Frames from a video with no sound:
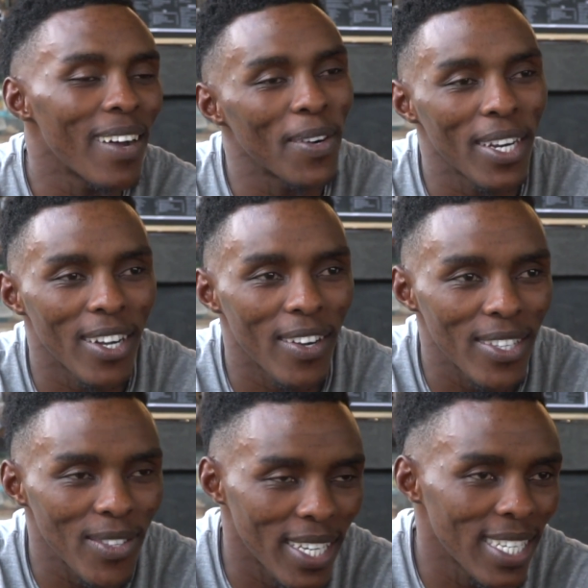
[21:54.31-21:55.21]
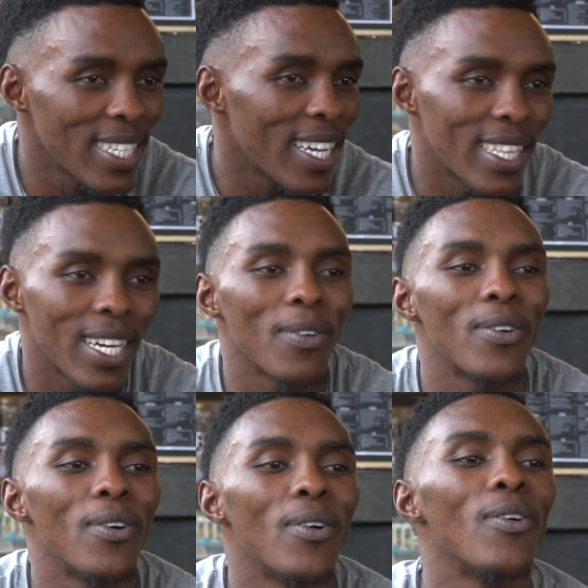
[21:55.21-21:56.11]
I'm gonna go into it, and I'll
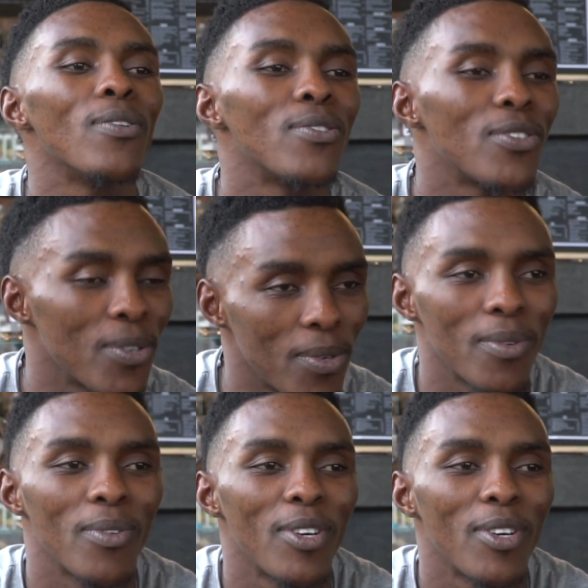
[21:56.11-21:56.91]
go through.